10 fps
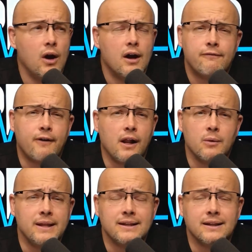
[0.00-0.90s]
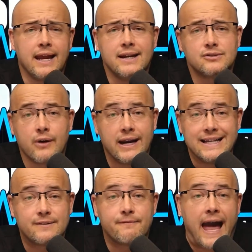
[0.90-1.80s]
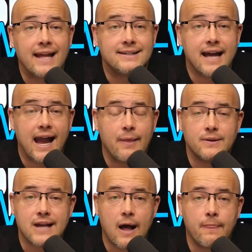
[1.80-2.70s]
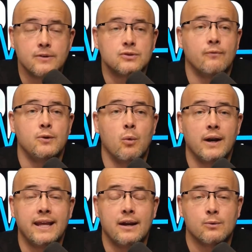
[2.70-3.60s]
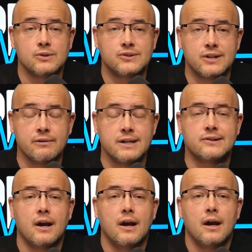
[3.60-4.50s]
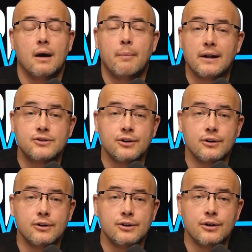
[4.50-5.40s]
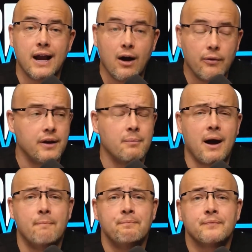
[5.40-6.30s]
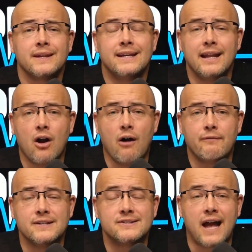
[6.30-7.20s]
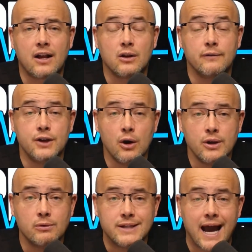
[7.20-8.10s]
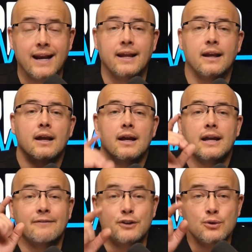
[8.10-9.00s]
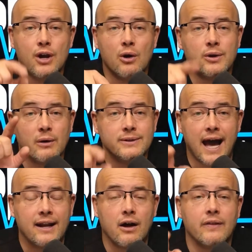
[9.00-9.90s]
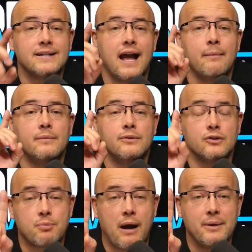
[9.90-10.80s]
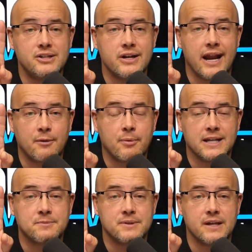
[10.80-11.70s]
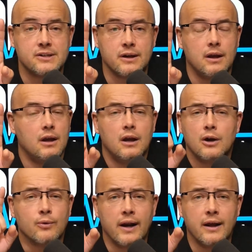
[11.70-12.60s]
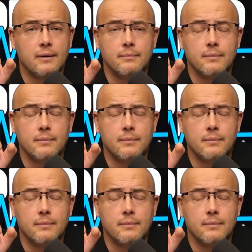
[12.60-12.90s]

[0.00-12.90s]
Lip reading: following the latest, greatest fad diet that's out there. So if you want to get real serious about your health and about getting off this cycle of yo-yo dieting, if you yo-yo diet all the time, there's probably genetic predisposition. Run a